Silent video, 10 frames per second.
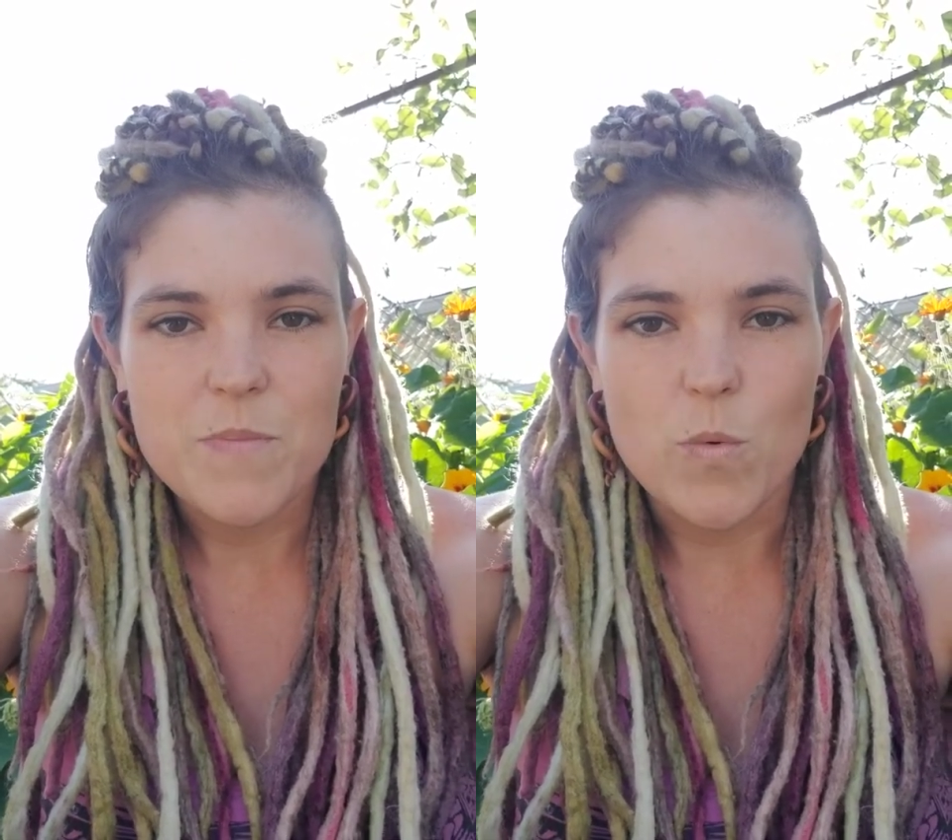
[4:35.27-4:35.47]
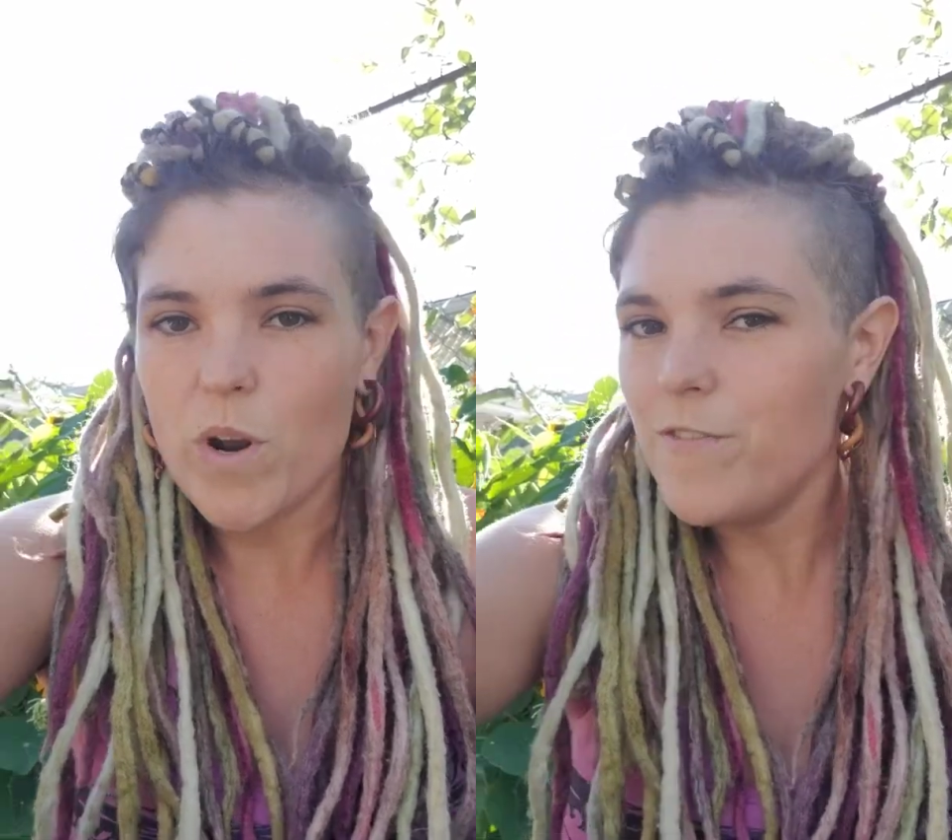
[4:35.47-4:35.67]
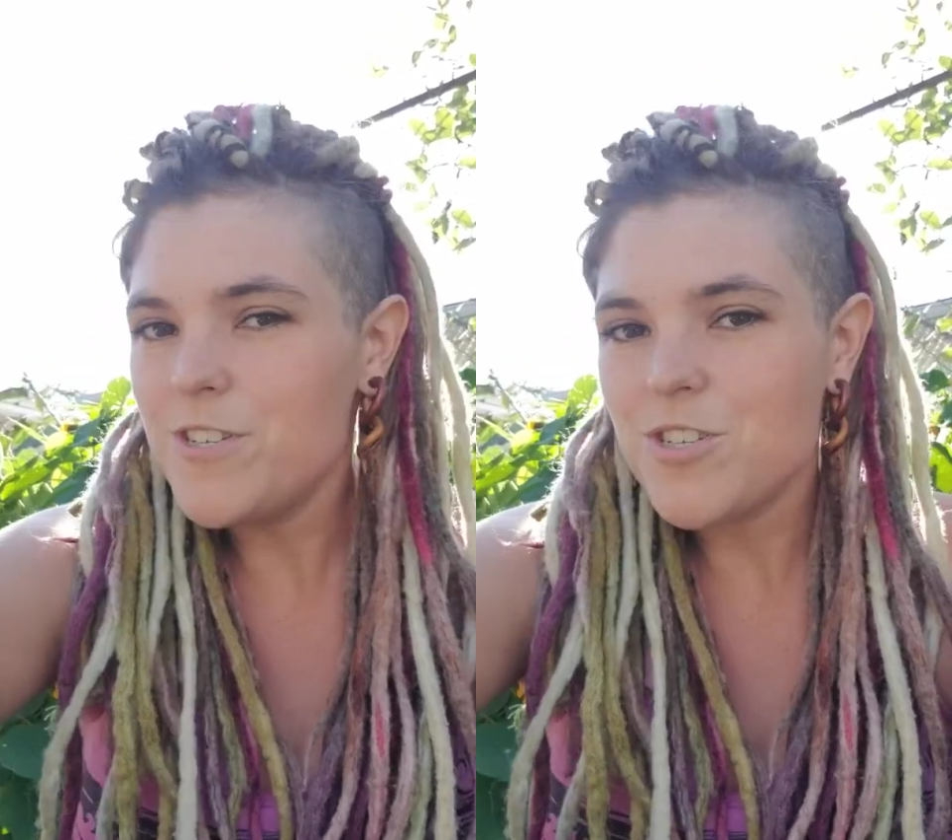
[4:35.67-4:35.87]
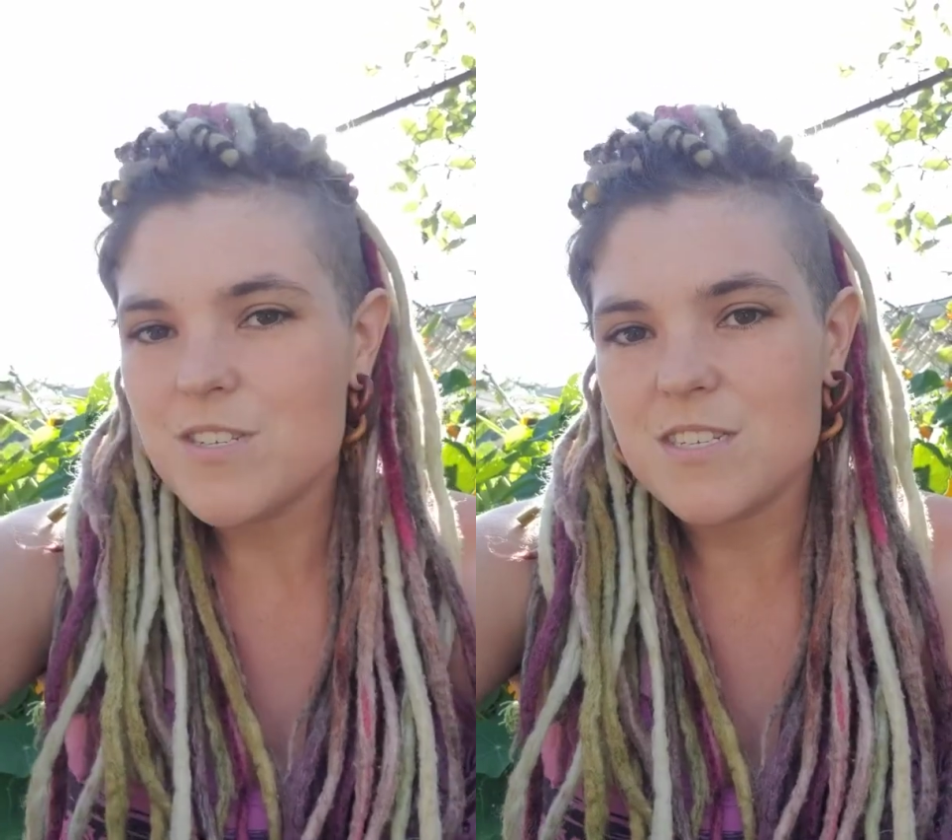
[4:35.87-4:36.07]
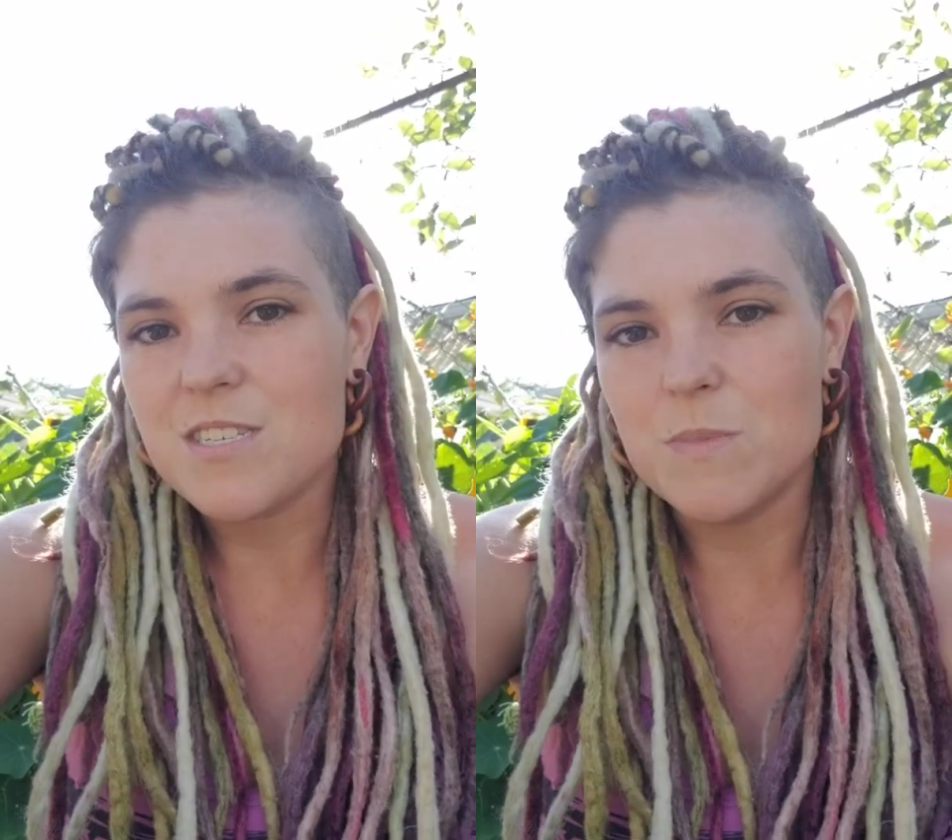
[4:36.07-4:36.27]
What if it's
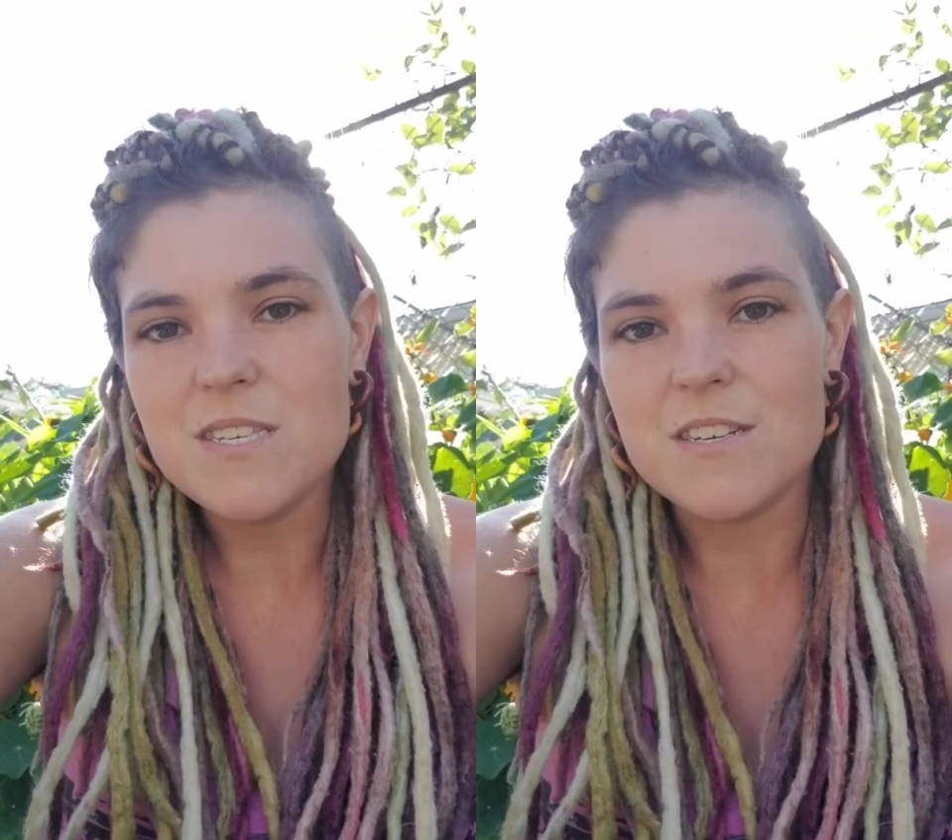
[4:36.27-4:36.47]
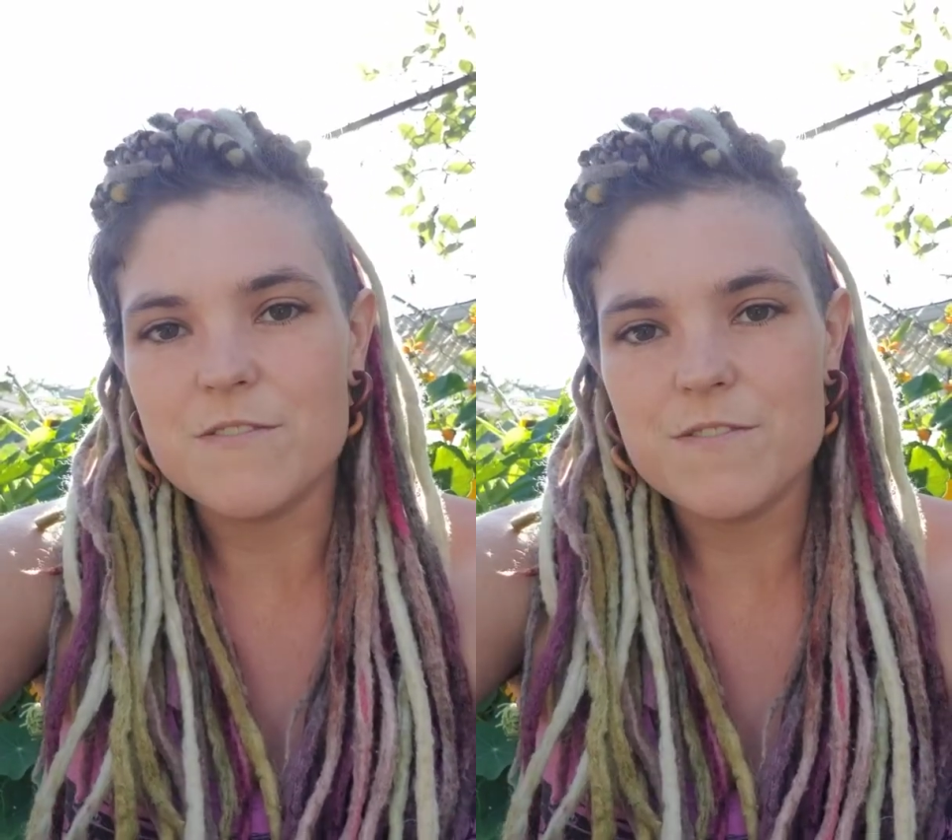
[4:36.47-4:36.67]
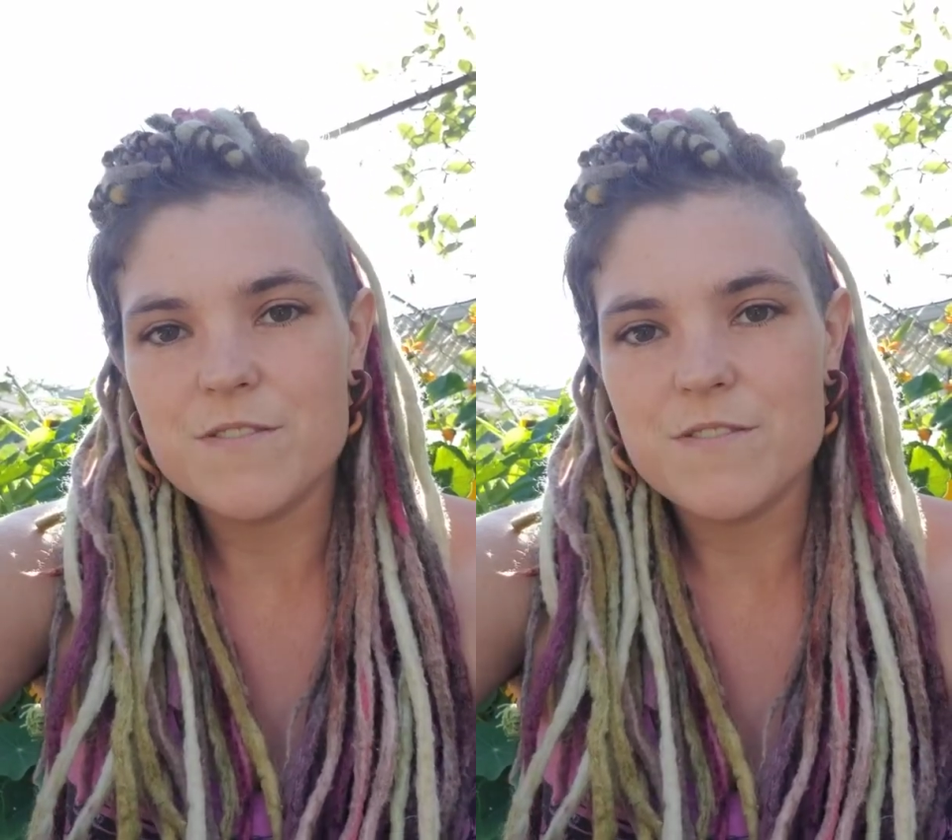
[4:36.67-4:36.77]
just dismissive?